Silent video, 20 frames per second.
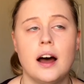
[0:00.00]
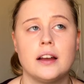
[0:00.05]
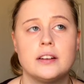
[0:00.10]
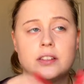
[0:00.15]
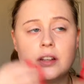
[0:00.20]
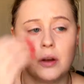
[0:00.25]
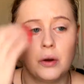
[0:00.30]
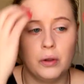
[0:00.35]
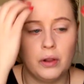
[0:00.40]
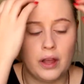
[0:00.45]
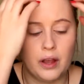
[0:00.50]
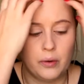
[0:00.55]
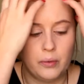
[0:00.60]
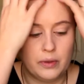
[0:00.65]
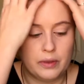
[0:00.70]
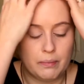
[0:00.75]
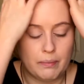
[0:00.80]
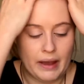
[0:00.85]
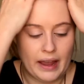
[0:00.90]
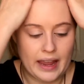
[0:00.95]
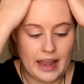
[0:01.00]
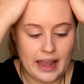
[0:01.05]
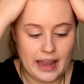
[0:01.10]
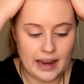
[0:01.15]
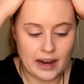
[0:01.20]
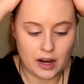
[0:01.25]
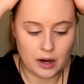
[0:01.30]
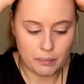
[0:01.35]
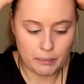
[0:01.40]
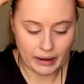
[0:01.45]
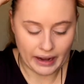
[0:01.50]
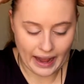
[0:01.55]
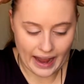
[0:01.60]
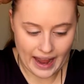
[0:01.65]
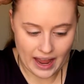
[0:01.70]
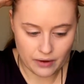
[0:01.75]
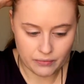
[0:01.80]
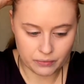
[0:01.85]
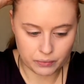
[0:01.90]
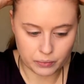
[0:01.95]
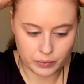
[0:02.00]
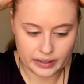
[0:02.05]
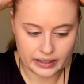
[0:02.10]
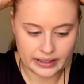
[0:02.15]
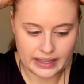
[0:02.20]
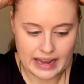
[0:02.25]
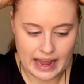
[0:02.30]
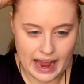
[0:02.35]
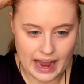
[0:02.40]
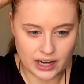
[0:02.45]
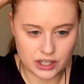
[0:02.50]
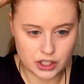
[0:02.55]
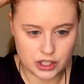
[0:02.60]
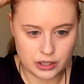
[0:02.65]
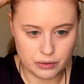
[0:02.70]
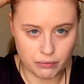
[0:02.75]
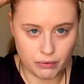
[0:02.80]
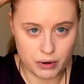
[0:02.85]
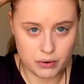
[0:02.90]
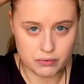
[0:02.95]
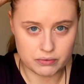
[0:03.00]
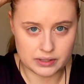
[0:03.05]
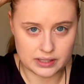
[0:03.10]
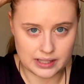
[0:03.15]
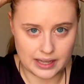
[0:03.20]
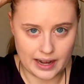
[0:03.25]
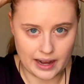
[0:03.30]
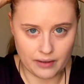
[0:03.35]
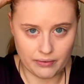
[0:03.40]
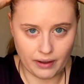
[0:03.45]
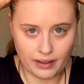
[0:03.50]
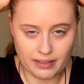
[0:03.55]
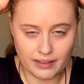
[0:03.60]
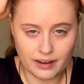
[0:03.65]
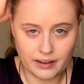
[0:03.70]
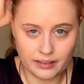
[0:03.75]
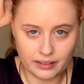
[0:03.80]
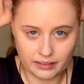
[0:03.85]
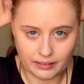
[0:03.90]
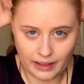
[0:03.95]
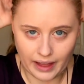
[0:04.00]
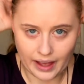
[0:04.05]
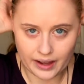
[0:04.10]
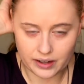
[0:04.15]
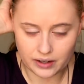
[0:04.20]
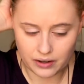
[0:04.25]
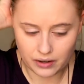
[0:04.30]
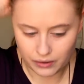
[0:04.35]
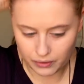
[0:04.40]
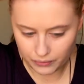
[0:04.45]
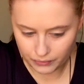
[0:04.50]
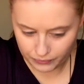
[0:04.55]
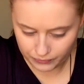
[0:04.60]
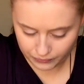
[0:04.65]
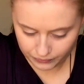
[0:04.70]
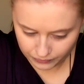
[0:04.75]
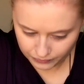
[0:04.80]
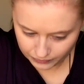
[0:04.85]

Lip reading: to go along with my hair, but I have really ashy roots, and I find that a lot of